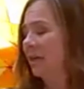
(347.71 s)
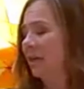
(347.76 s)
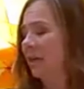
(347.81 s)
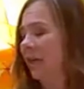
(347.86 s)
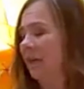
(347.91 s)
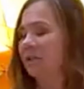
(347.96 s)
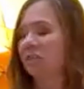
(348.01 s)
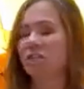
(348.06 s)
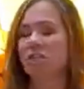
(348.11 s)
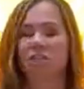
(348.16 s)

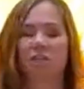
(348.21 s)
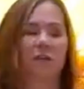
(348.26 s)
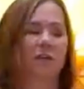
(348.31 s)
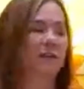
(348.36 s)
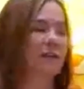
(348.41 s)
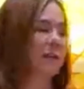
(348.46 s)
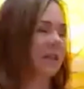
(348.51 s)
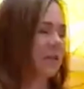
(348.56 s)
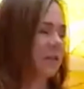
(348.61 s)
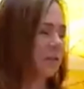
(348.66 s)
and
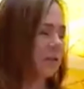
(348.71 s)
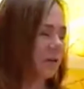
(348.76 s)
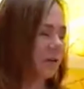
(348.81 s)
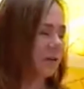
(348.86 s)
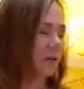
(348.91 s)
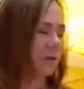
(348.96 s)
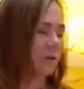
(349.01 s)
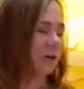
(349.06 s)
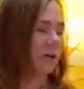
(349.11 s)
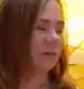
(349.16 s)
sharing it through
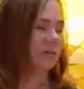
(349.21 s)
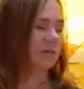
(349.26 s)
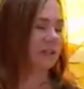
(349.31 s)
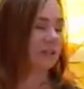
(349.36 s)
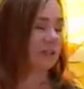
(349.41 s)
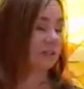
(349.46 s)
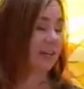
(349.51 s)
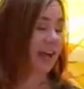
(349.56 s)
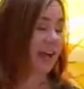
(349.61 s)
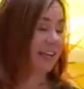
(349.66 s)
their auric
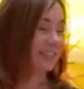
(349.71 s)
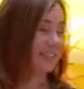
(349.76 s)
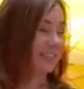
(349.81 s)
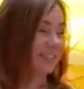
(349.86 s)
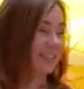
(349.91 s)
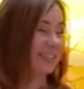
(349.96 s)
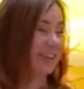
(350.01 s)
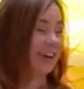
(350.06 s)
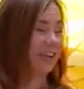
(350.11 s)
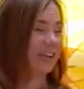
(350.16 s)
field as a
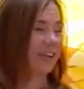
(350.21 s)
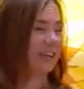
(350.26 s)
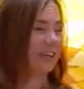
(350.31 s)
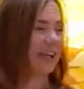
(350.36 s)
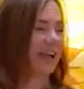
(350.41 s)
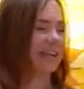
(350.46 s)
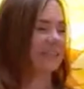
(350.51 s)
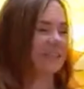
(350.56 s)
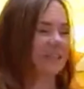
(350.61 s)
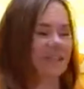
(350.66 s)
sonic,
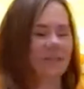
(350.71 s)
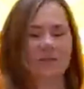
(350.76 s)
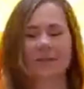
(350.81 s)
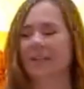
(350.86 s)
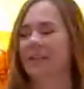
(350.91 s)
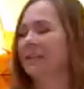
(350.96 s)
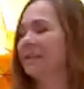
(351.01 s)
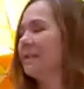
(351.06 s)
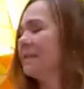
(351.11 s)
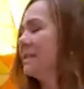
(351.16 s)
as a
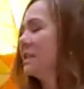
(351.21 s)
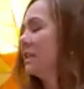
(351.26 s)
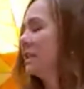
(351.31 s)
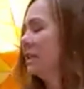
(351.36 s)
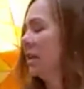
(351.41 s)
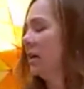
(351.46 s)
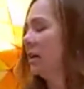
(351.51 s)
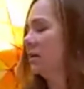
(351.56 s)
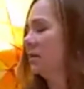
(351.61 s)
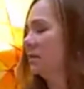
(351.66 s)
unique
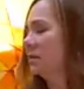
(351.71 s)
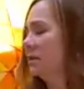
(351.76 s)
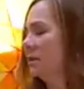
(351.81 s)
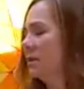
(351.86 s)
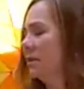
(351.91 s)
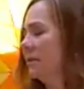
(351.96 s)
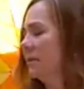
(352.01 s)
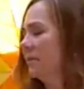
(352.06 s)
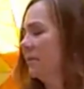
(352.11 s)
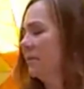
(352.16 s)
signal.
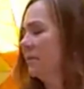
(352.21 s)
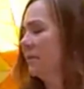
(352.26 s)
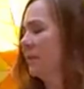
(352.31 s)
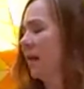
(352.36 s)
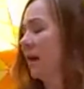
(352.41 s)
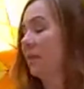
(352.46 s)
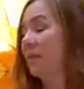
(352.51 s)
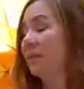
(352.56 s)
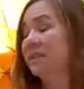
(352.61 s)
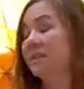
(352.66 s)

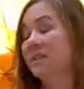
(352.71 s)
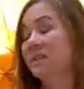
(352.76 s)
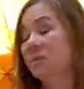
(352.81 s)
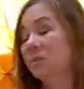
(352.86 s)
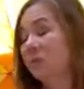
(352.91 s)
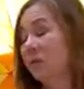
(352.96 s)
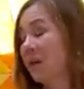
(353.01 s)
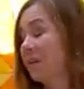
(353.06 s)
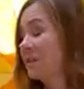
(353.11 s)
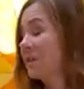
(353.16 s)
Now, this is
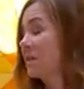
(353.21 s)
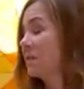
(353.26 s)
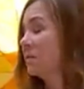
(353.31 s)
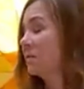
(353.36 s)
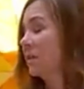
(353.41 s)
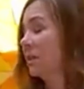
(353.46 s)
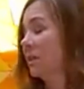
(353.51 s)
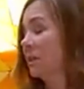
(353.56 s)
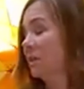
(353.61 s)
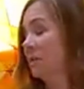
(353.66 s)
present
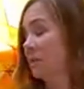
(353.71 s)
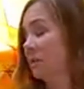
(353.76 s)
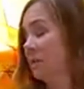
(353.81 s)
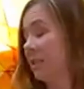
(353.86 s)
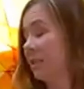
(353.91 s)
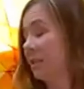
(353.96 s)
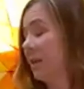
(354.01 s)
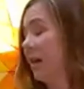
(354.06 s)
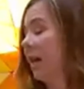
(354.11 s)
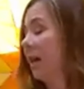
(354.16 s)
within your
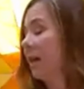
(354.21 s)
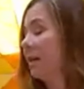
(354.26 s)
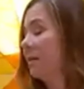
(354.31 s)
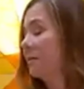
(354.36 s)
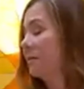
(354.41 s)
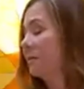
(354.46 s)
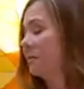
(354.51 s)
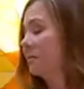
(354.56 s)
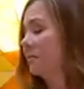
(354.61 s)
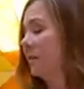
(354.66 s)
DNA.
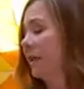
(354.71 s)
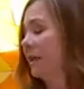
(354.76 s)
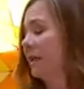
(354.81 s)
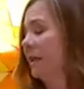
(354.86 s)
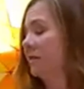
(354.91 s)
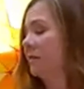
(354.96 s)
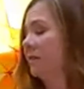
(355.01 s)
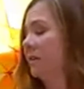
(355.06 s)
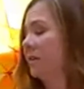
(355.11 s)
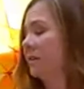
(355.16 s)
Many
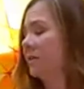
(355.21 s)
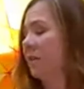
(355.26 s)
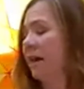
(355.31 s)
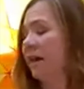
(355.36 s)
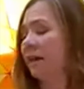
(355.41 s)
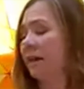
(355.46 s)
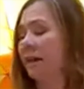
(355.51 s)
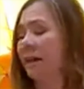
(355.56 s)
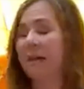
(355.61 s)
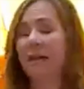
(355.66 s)
of you
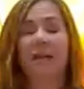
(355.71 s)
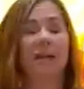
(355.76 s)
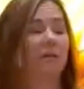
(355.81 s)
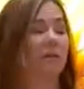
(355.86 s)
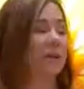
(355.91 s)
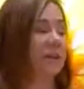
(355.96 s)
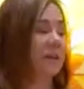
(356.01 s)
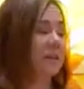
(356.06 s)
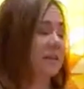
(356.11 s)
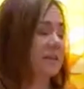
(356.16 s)

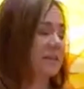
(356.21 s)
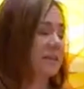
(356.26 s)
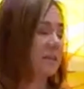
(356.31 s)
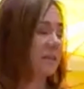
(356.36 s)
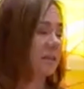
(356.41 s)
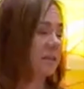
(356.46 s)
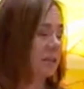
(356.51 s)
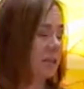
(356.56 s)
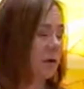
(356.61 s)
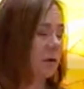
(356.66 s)
carry this
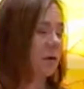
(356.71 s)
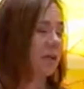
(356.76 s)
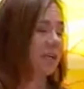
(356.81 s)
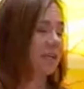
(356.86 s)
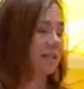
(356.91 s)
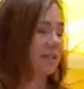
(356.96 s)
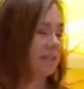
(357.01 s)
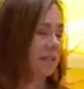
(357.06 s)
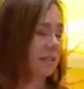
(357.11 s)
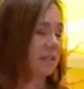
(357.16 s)
yogic
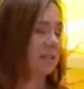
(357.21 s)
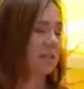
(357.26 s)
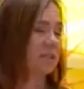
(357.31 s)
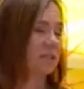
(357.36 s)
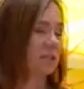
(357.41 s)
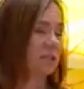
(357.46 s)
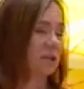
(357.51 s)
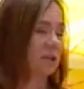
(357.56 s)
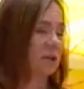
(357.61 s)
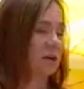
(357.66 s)

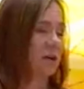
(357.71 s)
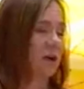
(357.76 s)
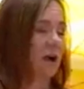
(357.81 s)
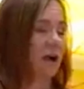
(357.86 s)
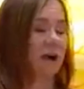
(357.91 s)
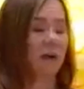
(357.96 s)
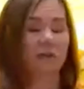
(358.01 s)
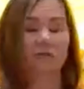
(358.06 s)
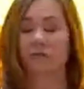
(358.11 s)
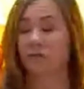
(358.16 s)
signature
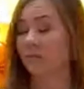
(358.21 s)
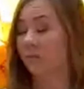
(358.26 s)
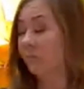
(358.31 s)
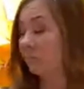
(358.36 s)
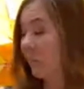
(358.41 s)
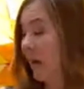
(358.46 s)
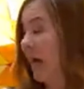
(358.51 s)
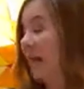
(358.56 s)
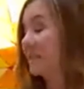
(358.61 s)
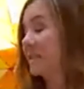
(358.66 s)
of
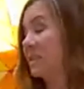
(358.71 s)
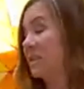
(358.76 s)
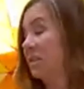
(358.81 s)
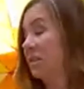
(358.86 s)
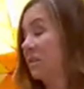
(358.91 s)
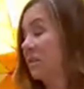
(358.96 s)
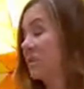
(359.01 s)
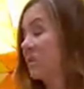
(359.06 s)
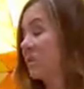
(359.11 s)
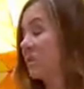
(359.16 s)

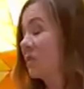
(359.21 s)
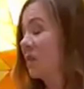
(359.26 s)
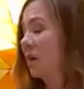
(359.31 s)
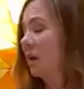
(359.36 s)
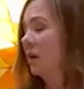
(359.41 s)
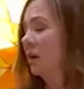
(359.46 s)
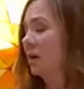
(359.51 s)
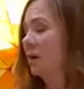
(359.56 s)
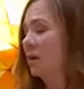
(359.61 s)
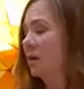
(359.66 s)
masters
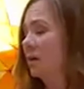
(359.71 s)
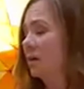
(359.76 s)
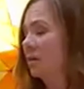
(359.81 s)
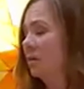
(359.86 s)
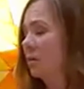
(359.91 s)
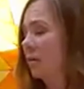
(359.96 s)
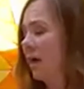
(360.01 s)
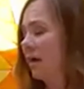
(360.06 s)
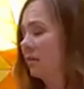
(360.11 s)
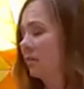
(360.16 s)

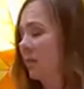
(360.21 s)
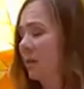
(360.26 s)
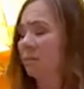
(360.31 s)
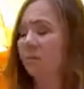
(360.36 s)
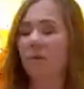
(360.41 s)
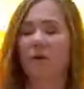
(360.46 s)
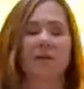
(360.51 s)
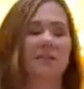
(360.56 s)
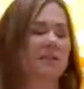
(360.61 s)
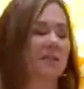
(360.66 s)
who have been
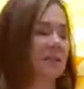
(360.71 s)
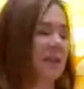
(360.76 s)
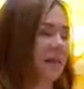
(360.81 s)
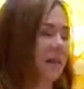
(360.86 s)
present on